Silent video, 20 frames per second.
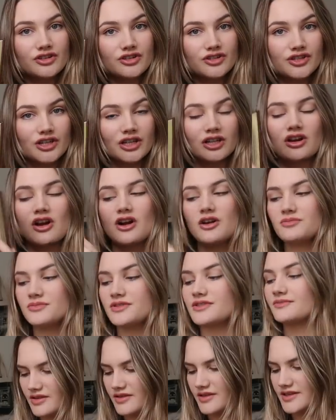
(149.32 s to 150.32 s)
Sherlock
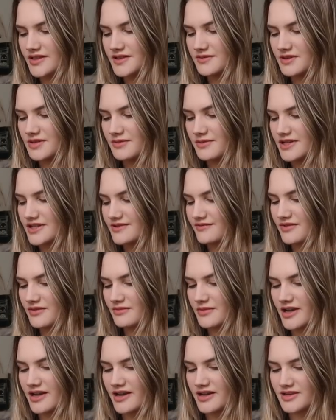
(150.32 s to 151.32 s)
Holmes. This was a present from
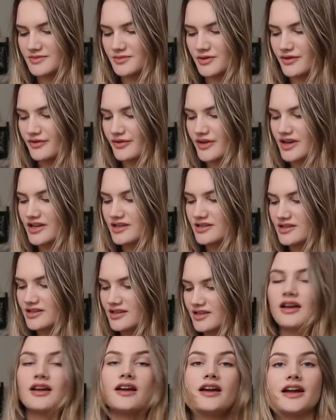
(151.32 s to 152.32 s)
my ex-boyfriend.
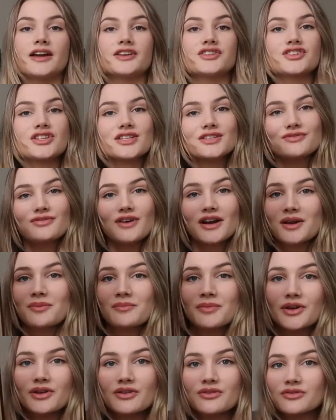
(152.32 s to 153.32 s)
It's just
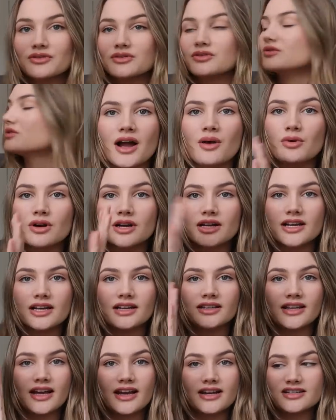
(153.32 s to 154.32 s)
fucking beautiful. I want to
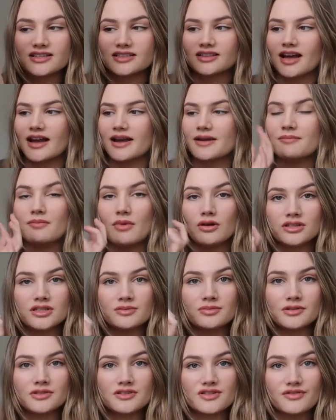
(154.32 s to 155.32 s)
collect like
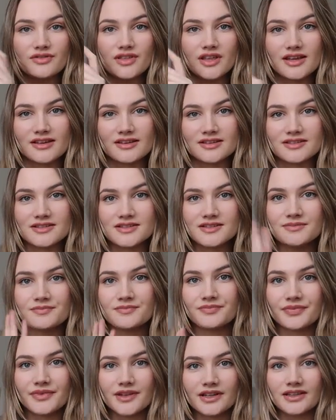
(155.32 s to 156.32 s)
multiples of these
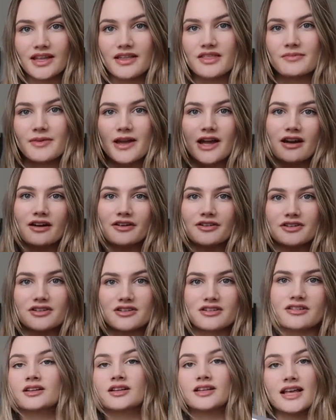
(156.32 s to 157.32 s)
leather
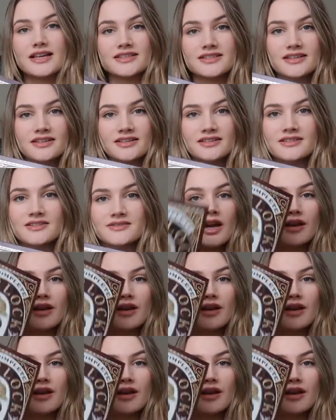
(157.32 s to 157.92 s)
bound classics.